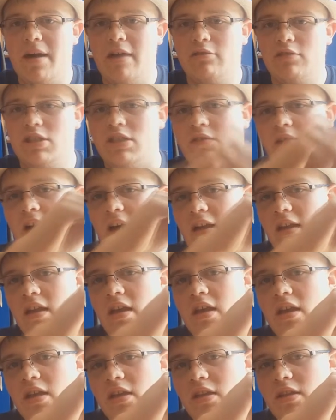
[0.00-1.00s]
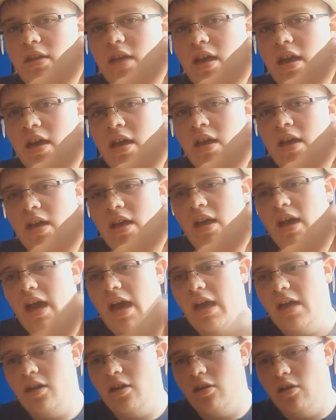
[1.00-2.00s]
Mouse one, the,
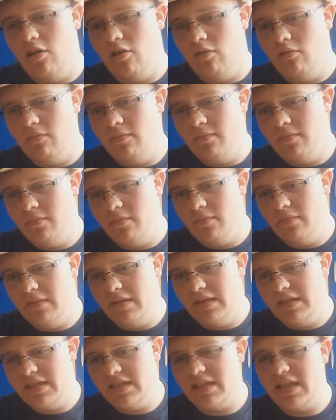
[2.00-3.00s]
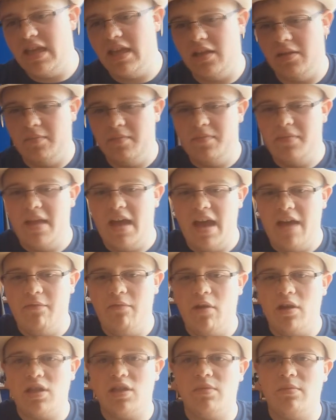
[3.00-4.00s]
I don't know, still,
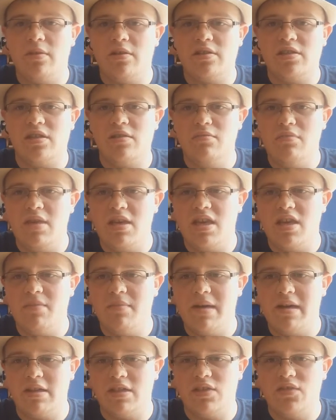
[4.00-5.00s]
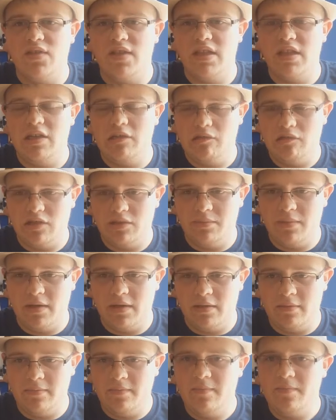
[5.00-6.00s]
I've watched mostly Mickey Mouse videos,
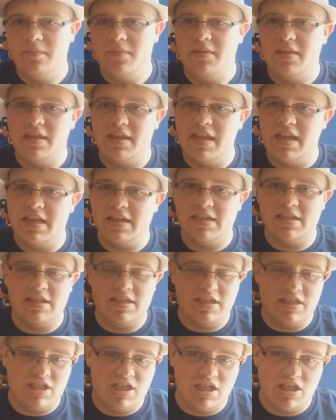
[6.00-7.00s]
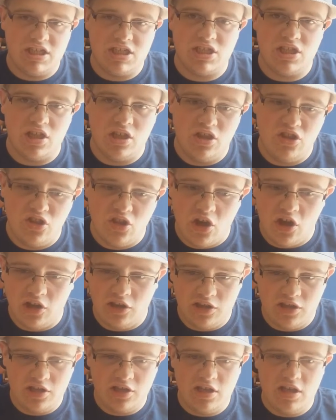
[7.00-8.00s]
but this is just
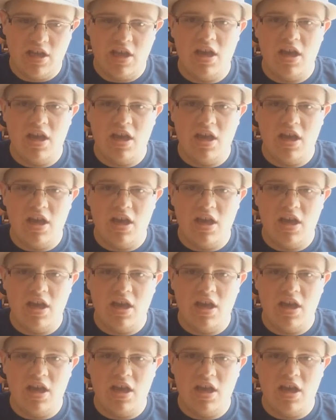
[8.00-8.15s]
not,